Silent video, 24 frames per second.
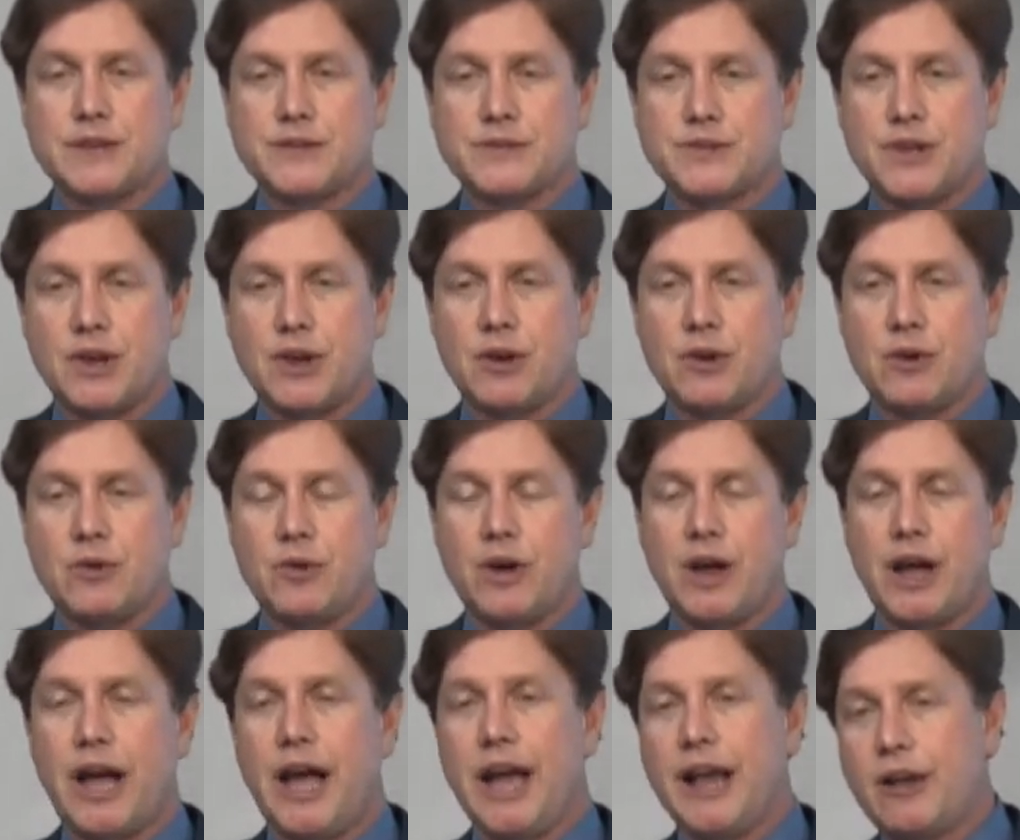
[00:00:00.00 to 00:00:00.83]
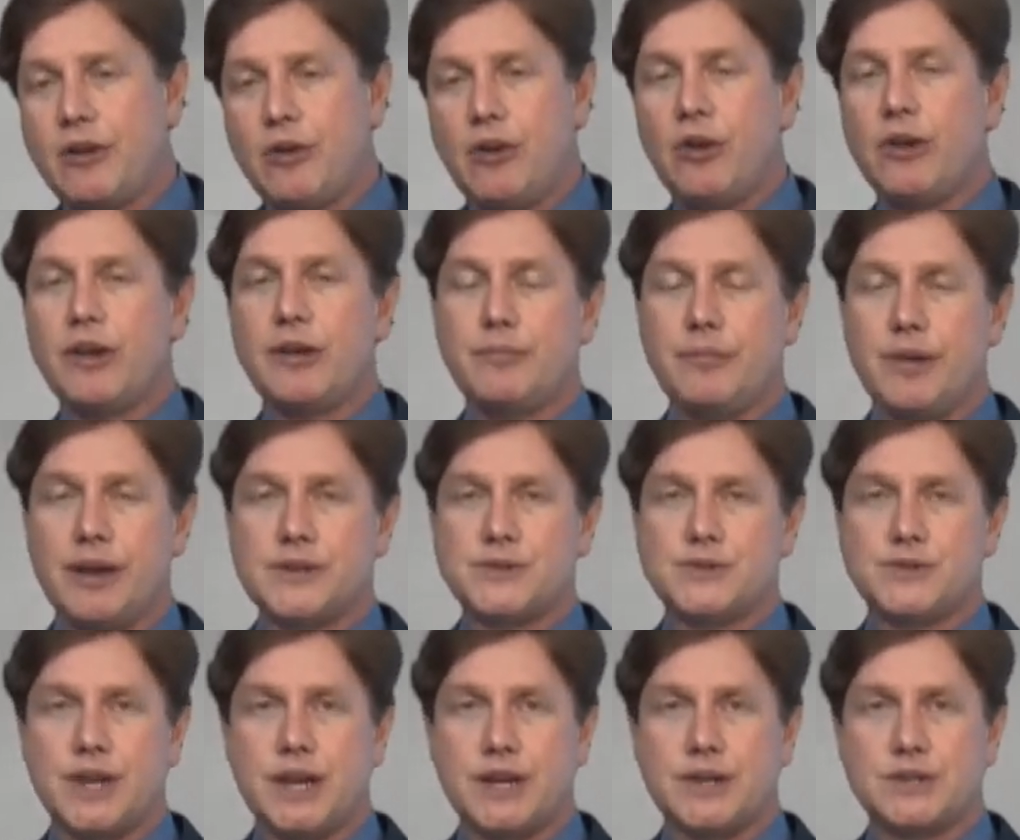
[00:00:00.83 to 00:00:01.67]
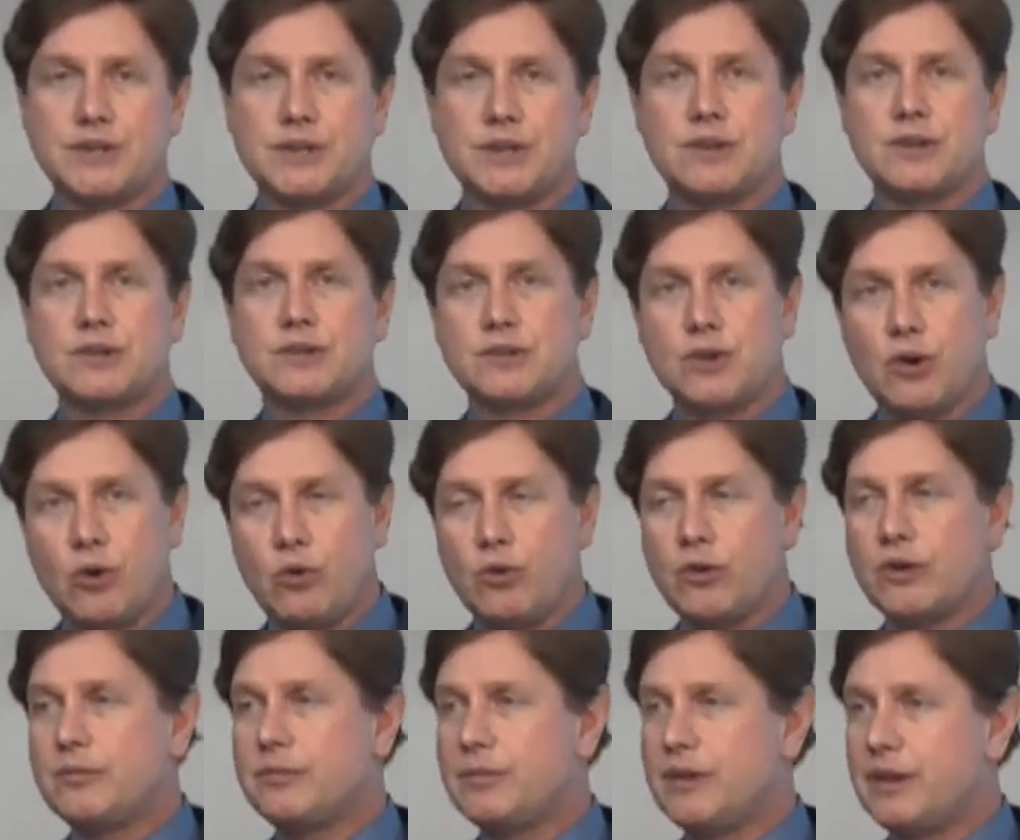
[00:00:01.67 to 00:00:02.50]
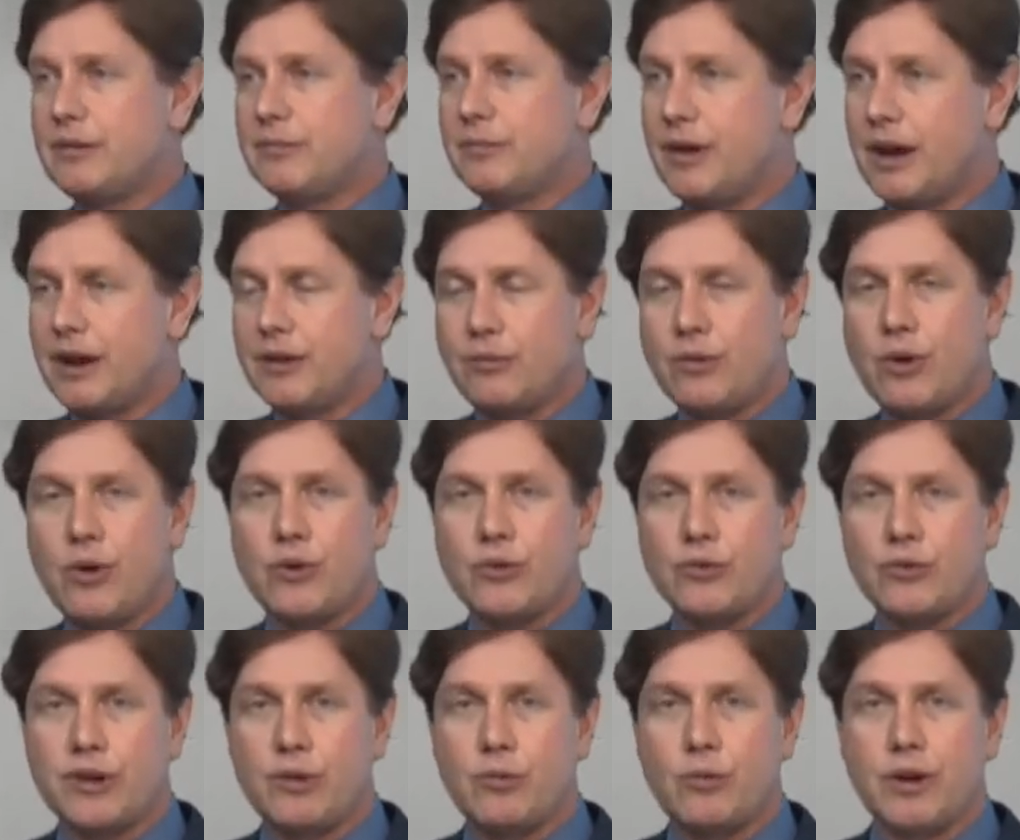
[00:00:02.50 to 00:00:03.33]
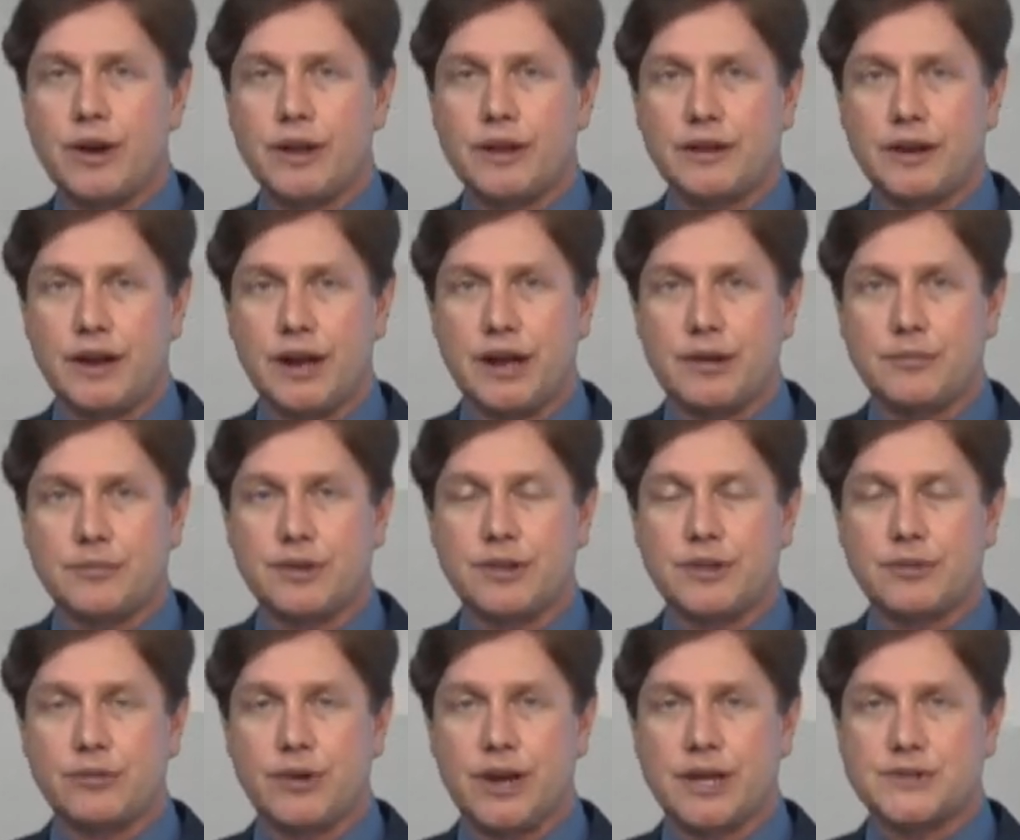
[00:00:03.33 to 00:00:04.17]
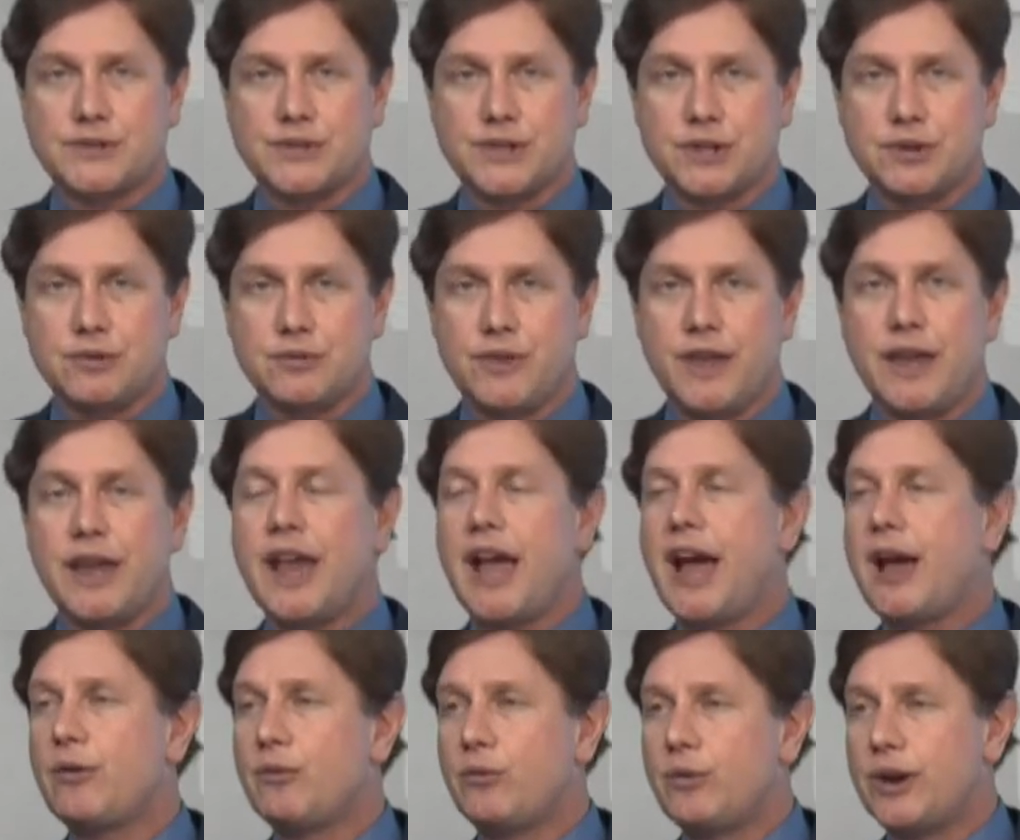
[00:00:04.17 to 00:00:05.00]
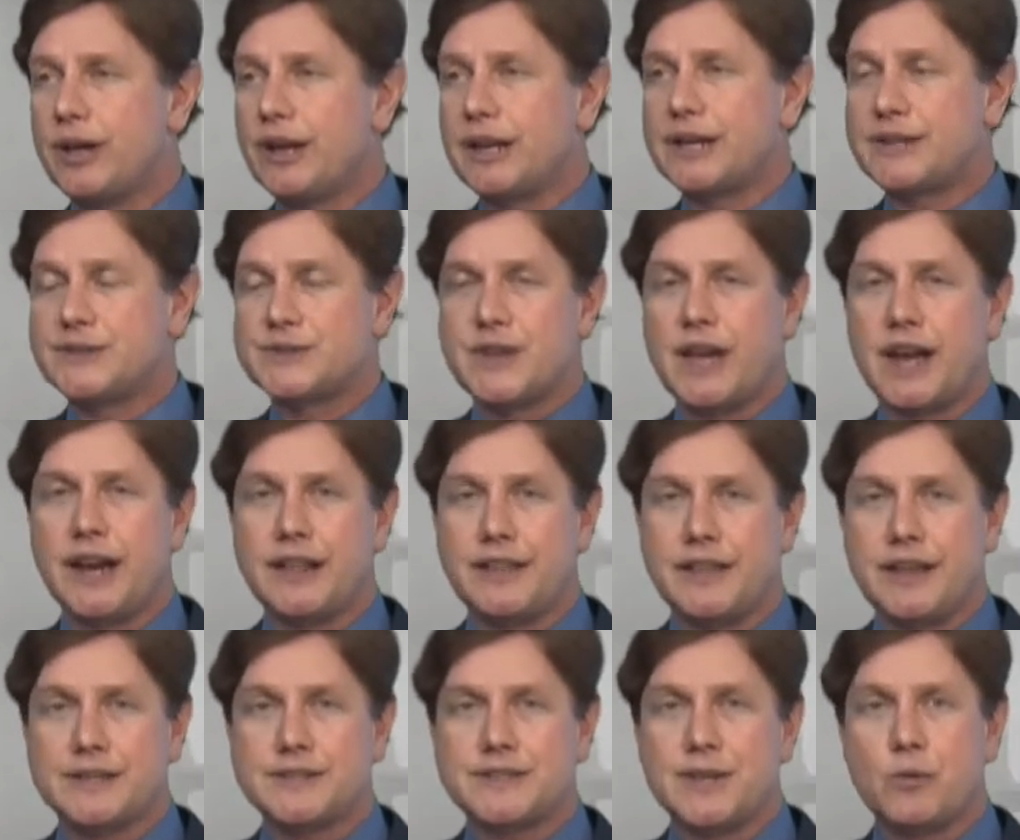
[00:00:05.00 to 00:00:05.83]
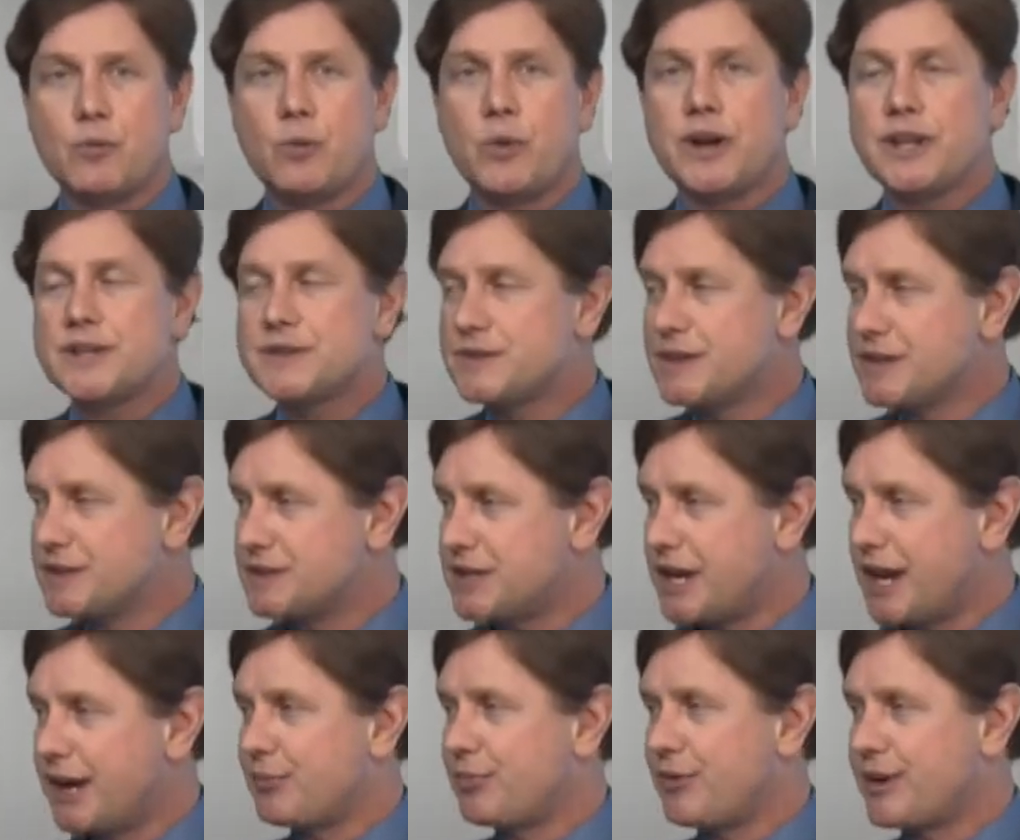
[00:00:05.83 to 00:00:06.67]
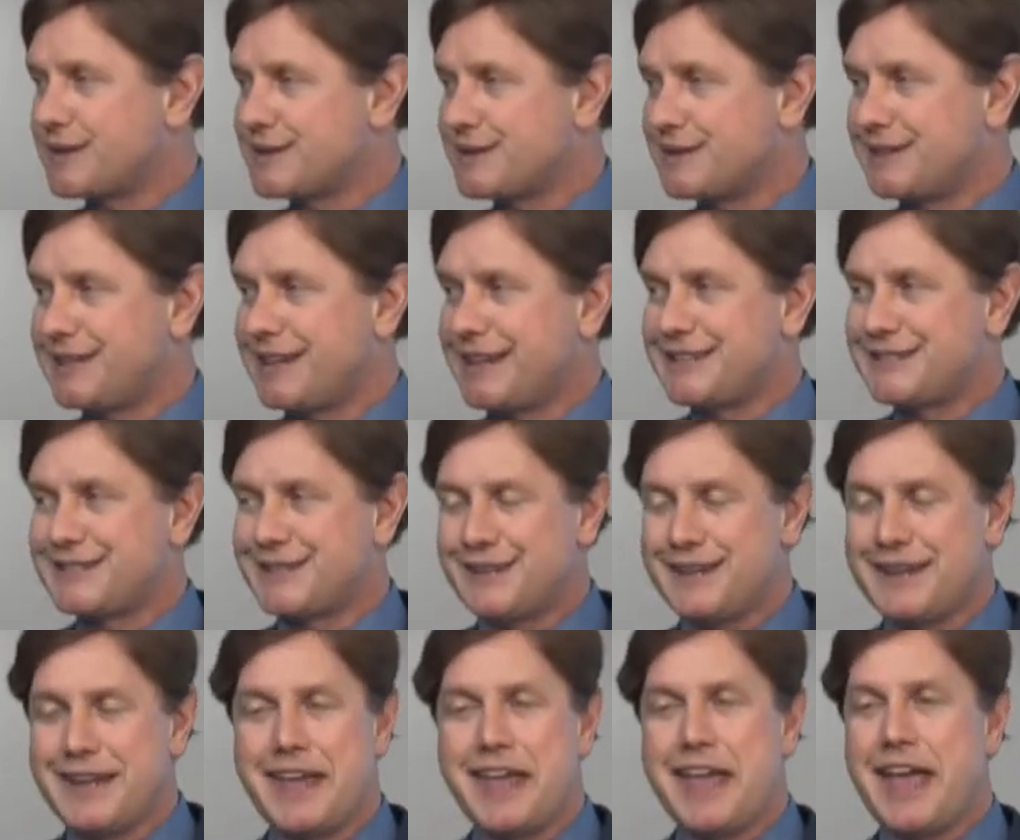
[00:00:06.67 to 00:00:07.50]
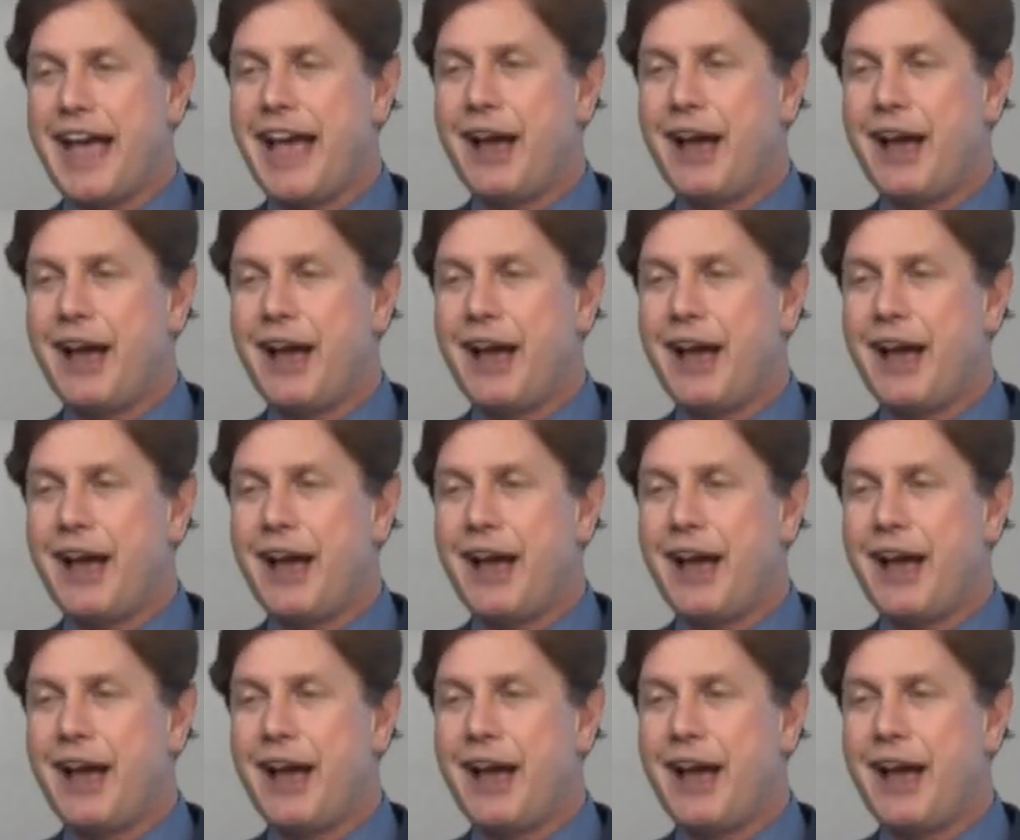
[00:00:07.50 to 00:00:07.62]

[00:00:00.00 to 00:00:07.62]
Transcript: So I called up my station, told them that my Rotary wanted to come to the rescue. They got real excited. They said, When is the check presentation?